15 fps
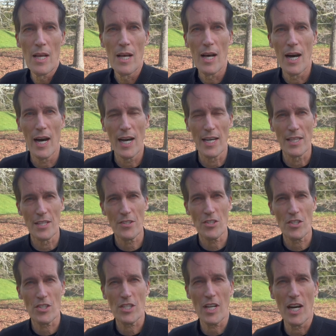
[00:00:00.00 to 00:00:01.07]
Hi, this
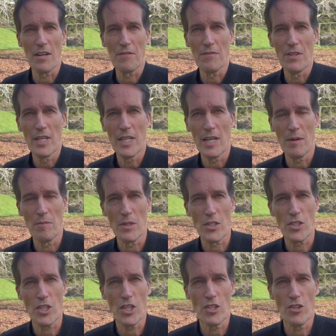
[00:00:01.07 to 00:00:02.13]
is Scott Flint. I'm the
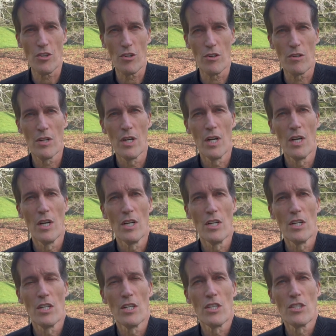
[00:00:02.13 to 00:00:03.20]
Senior
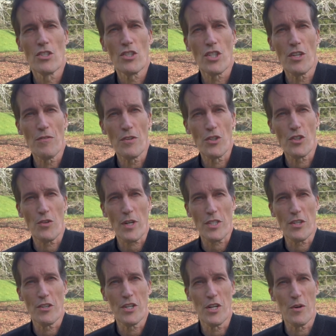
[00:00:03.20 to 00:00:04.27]
Chief
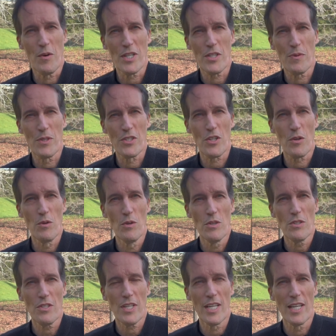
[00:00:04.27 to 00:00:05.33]
Instructor here at Westwind
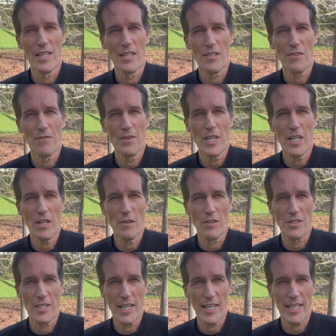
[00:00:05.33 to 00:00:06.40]
Schools, and this video is
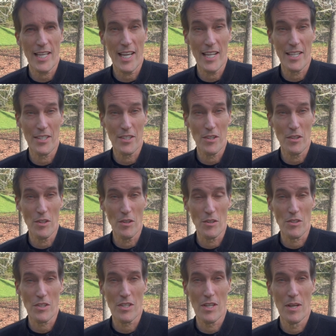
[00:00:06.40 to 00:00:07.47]
dedicated to
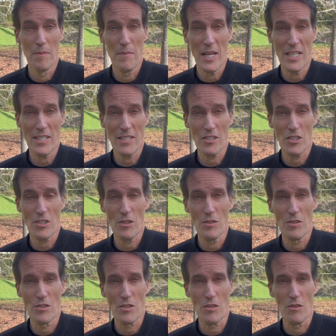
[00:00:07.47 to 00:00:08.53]
those amazing
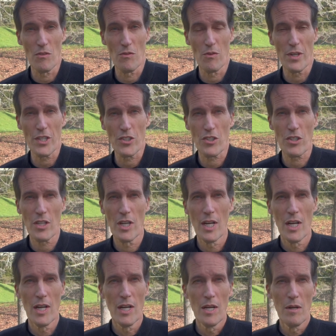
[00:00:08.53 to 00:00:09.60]
students who've reached
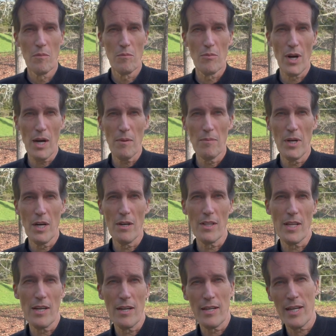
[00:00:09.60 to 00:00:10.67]
brown belt
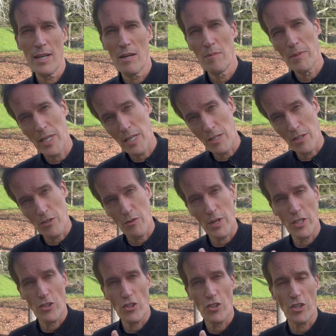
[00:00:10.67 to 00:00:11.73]
and are now making the
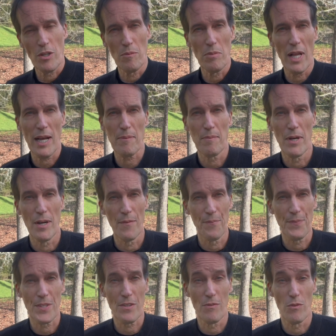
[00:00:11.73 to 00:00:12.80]
transition to black belt.
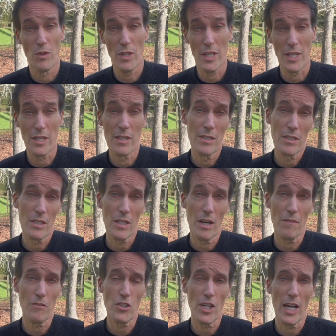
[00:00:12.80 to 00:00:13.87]
It's a really
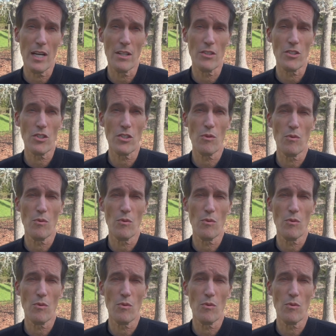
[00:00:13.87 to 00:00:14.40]
tough challenge.